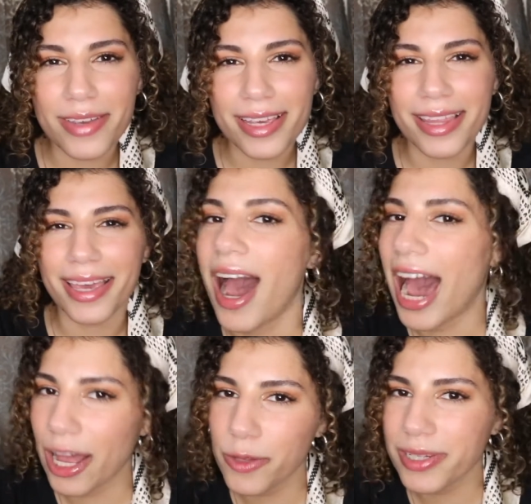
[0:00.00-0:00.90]
it. Like
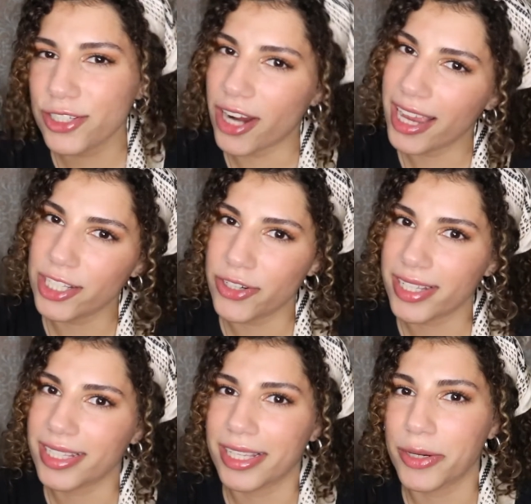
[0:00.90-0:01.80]
I always try and
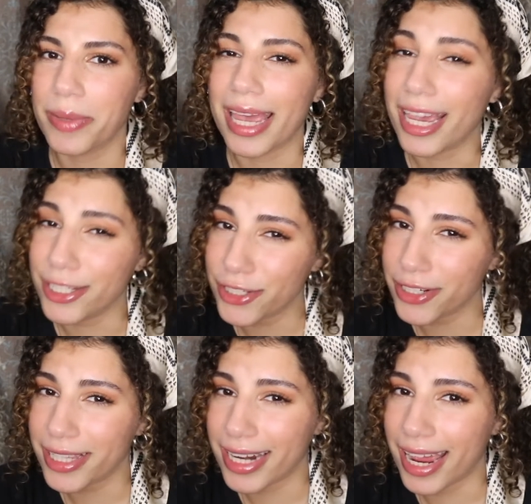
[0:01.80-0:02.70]
dress a little bit
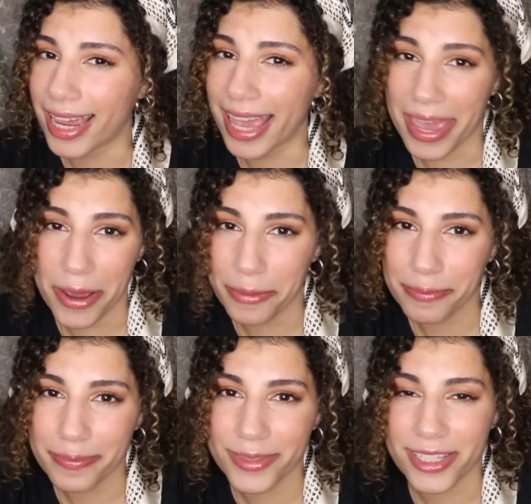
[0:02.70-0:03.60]
edgier than I
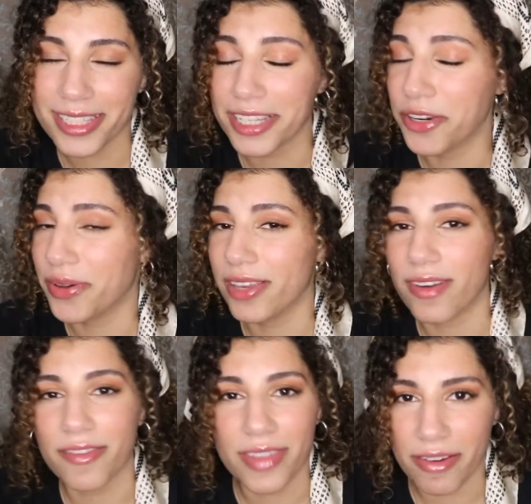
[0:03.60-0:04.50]
am just to, you know, give
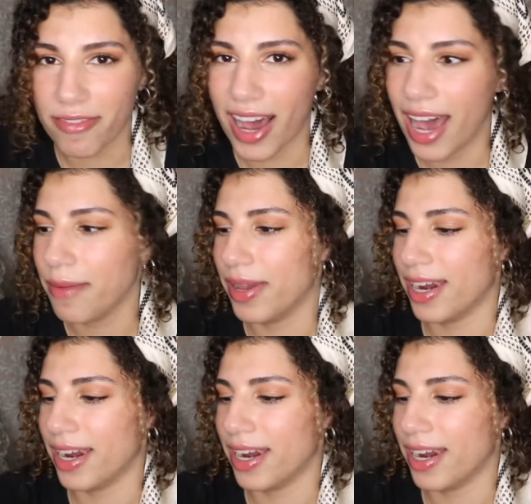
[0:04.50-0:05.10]
off that vibe.